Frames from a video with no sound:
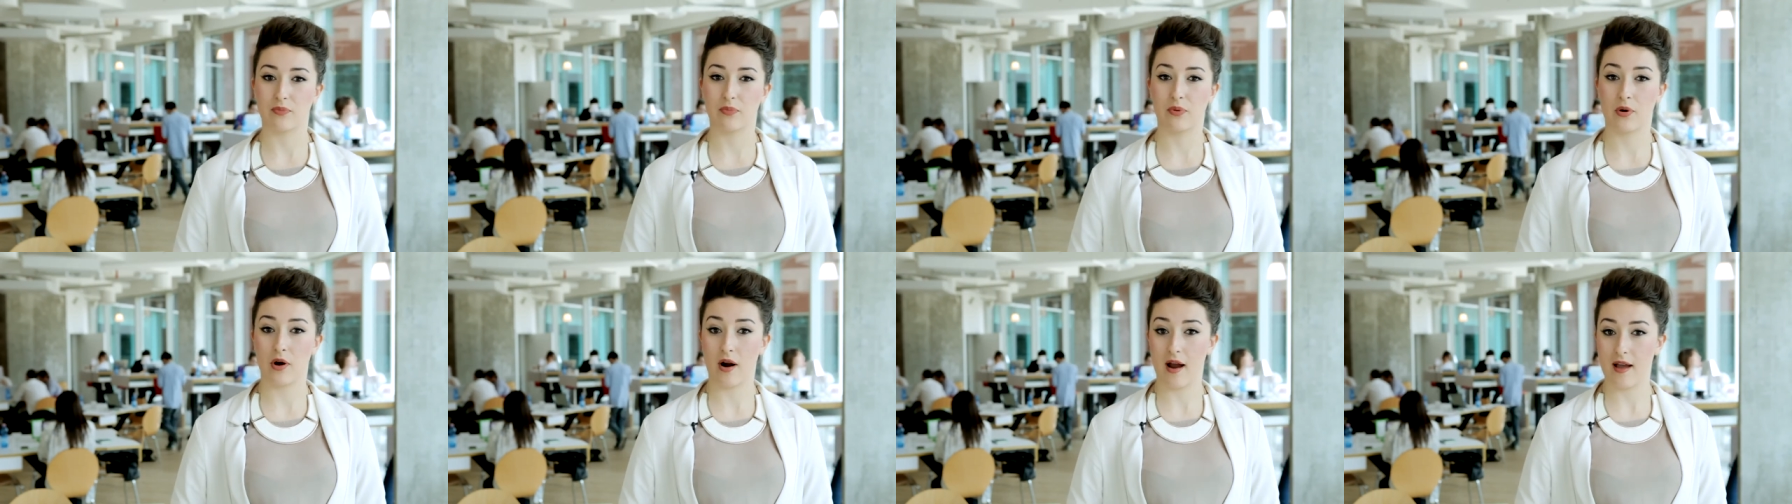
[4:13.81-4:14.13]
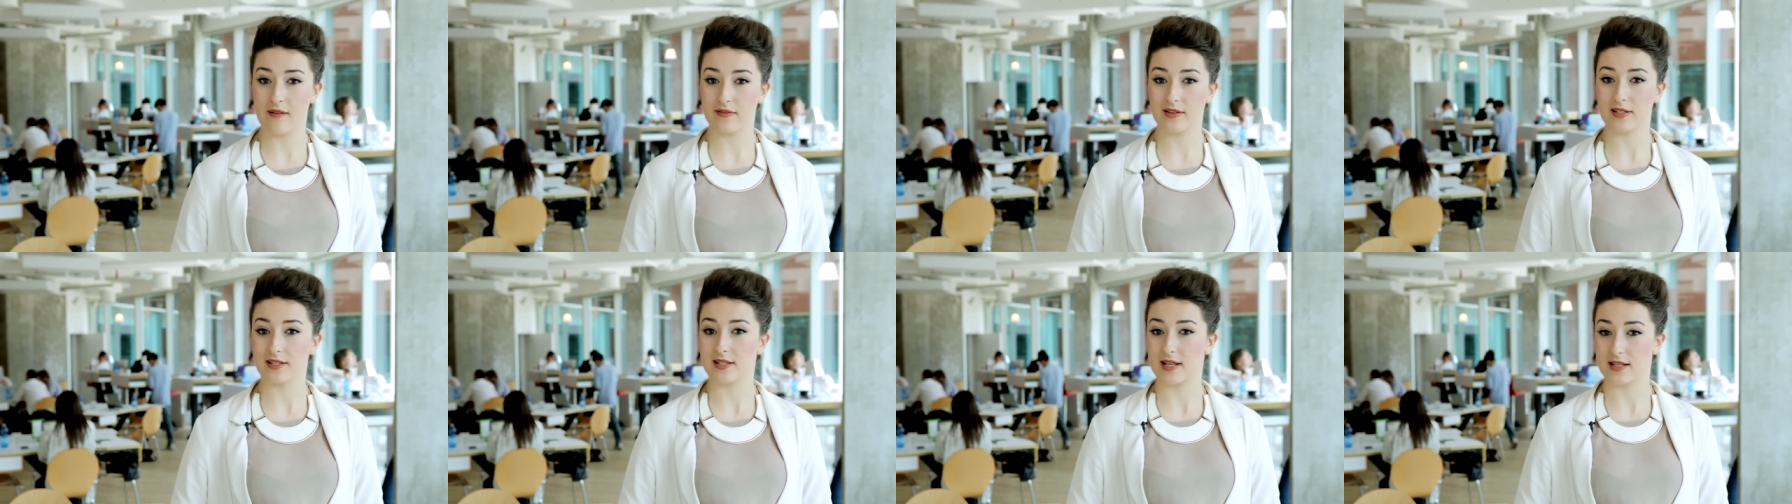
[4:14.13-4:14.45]

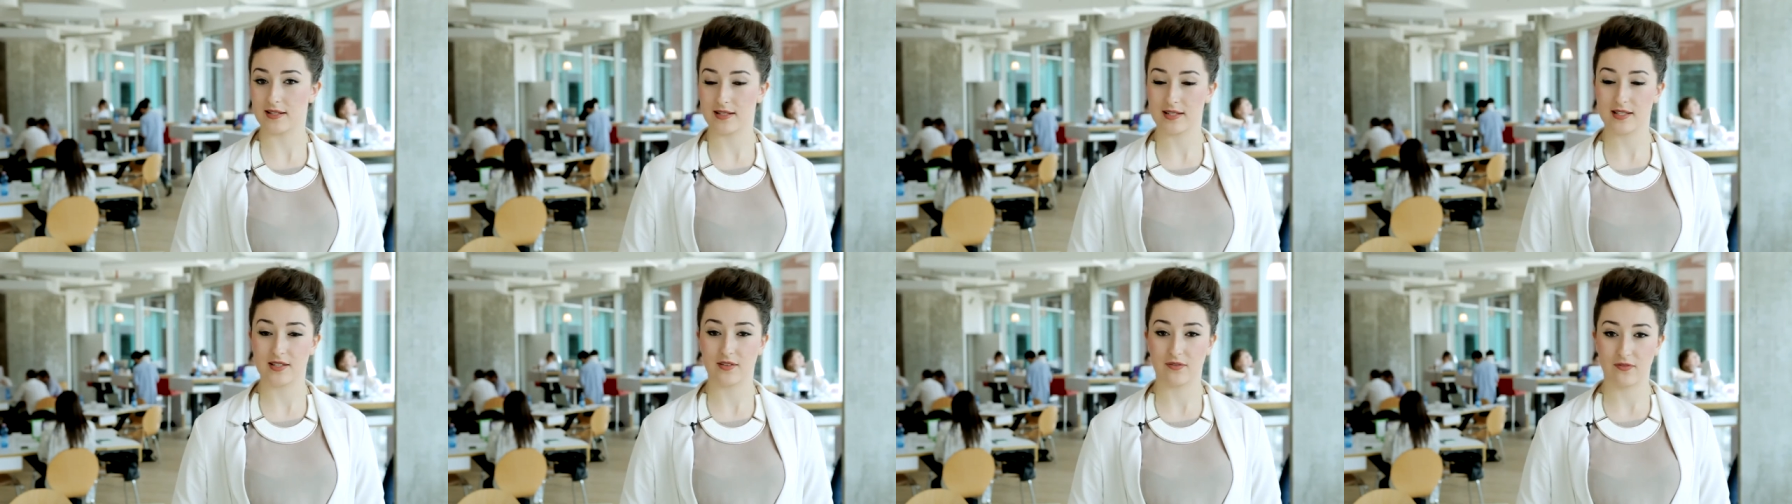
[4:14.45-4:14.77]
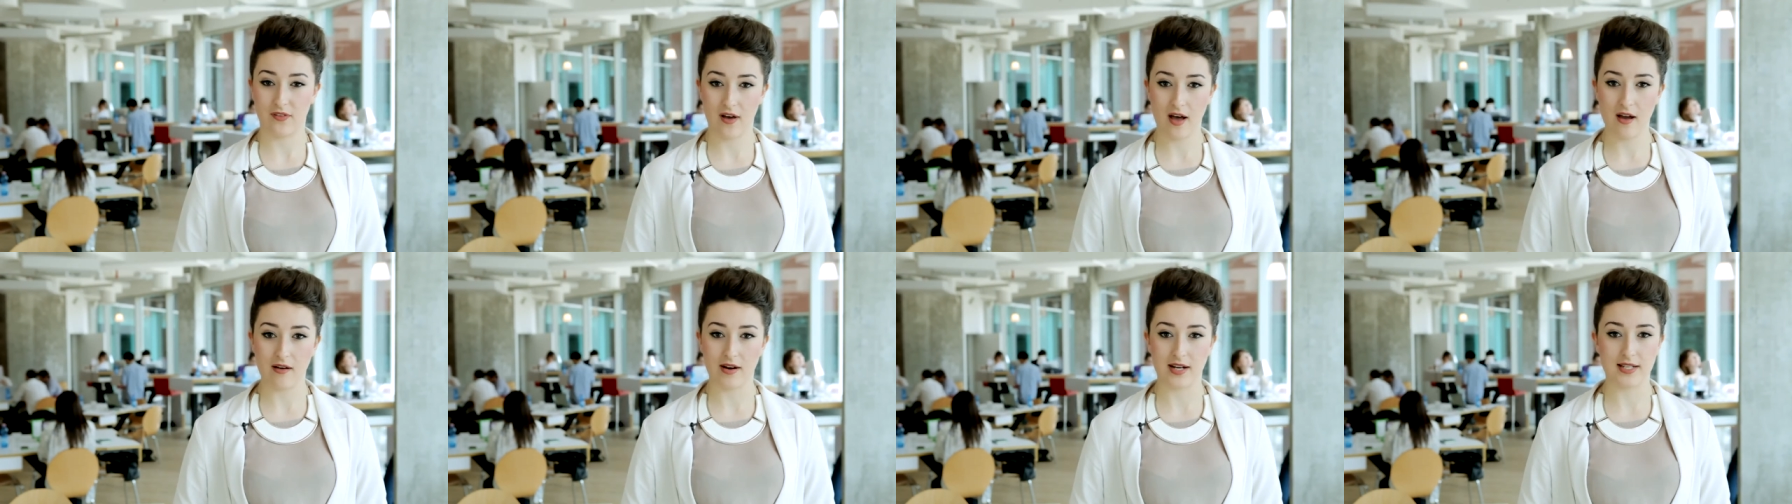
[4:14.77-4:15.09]
private desert
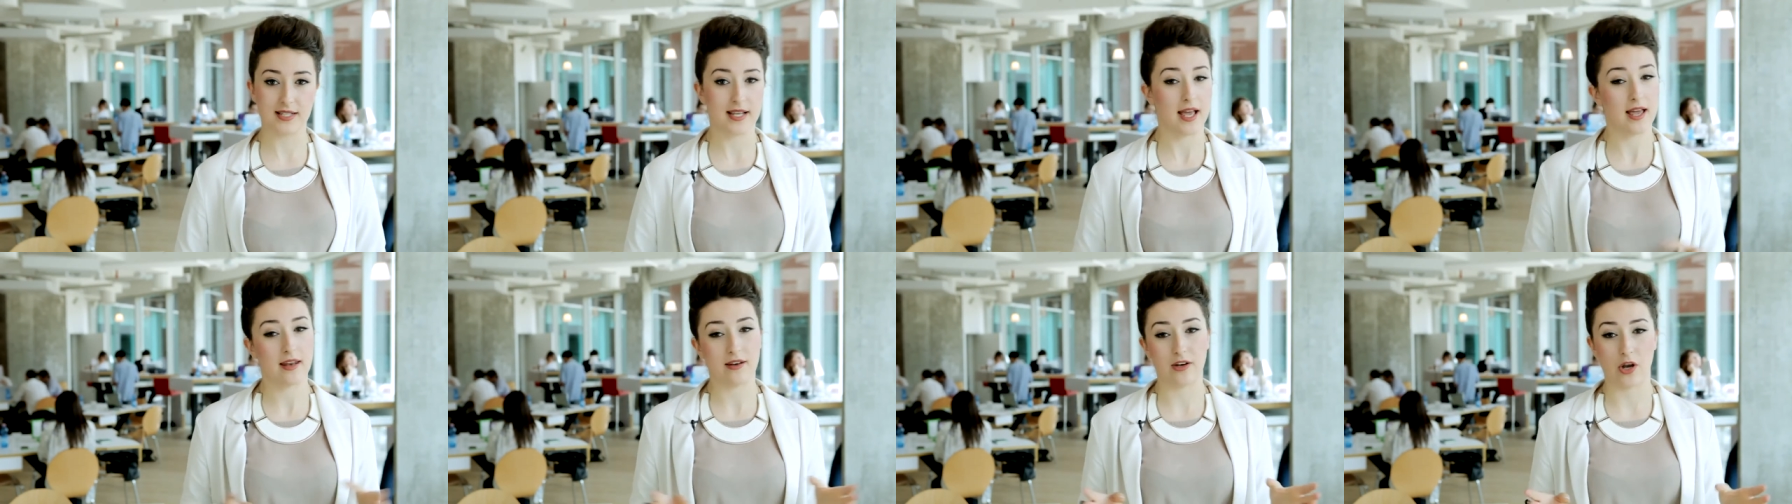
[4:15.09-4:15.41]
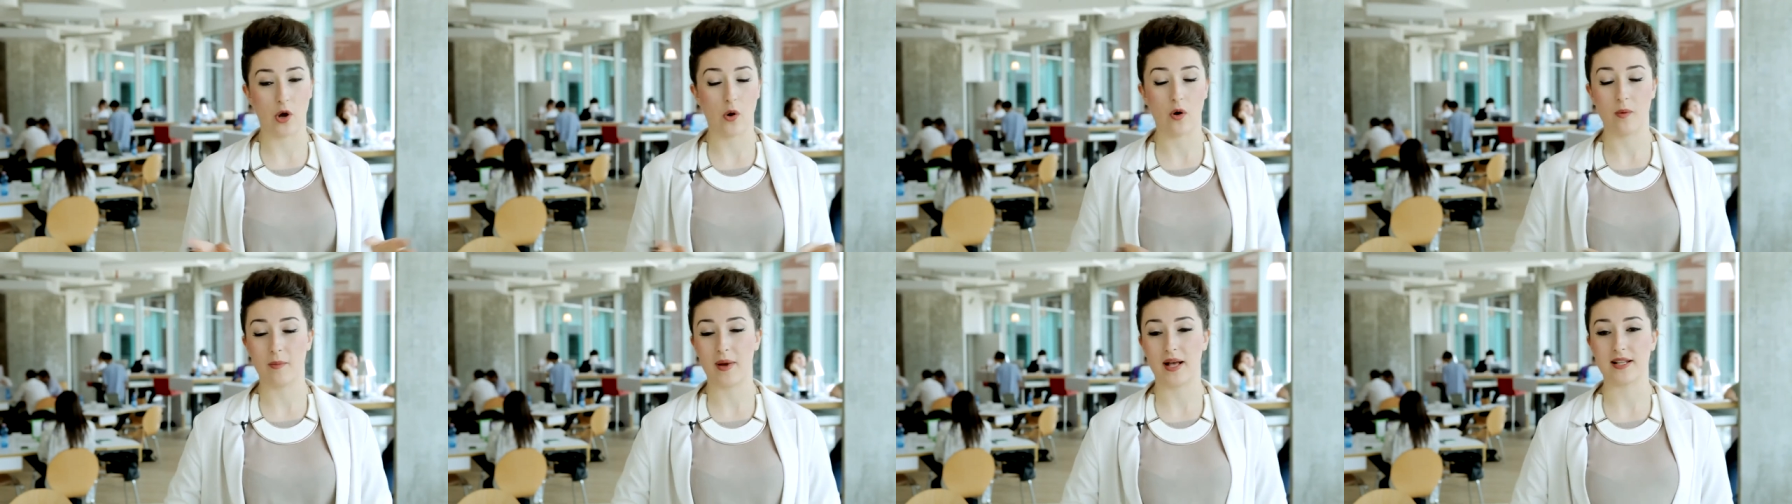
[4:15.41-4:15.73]
safaris and
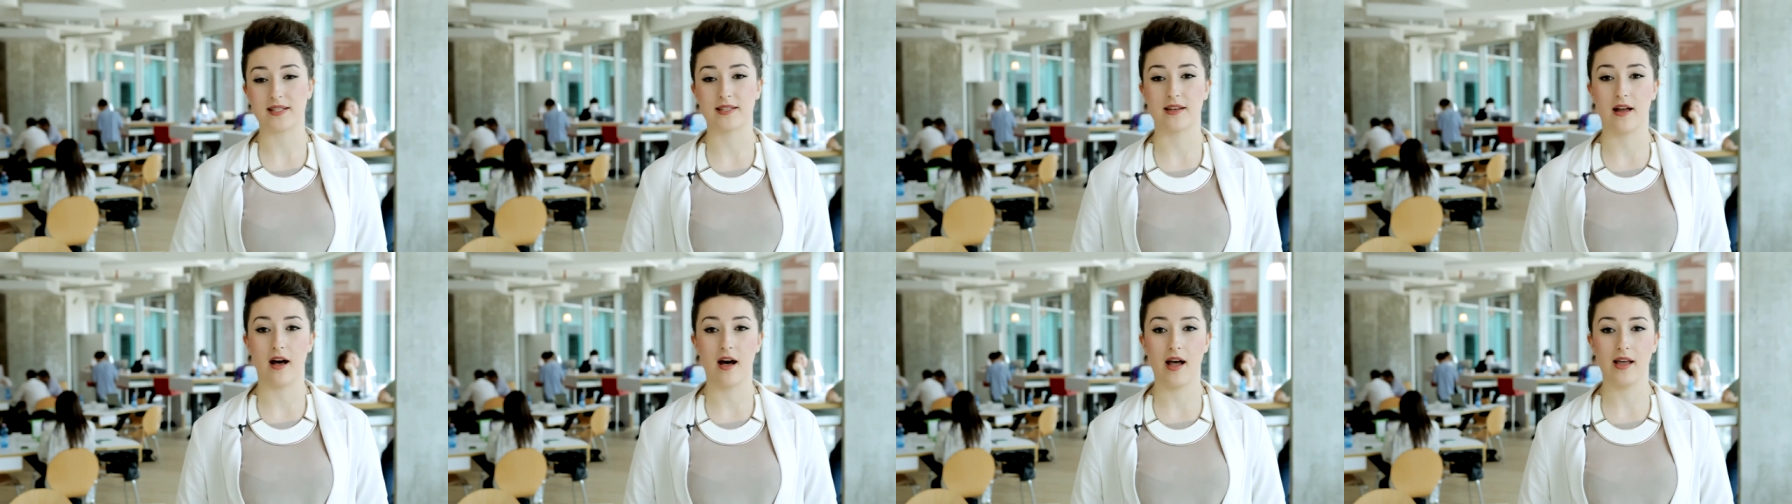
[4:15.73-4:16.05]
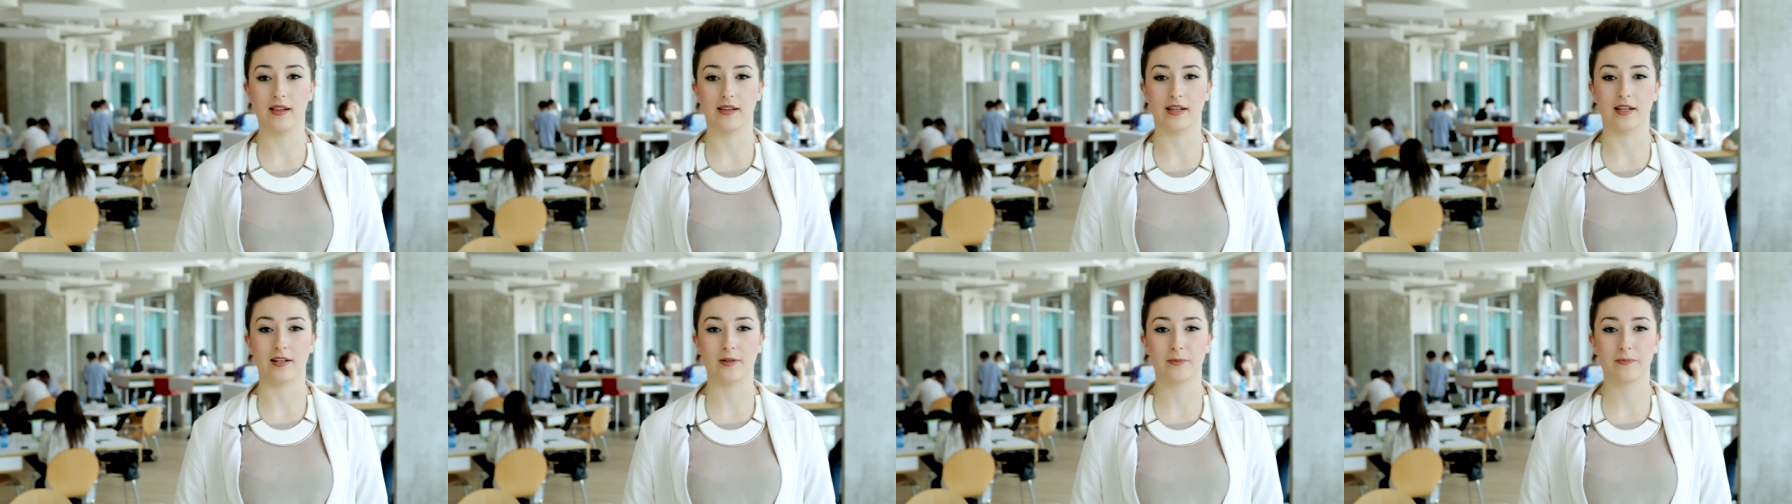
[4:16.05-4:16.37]
no one bats an
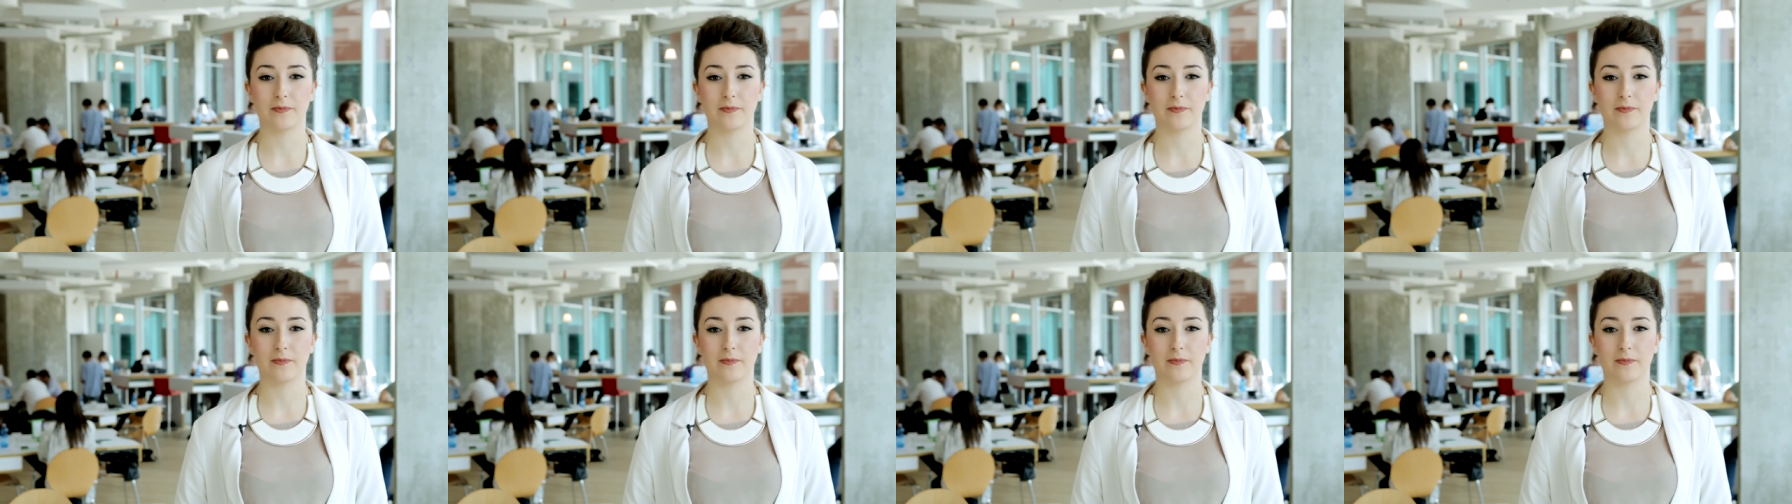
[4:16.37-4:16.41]
eyelid.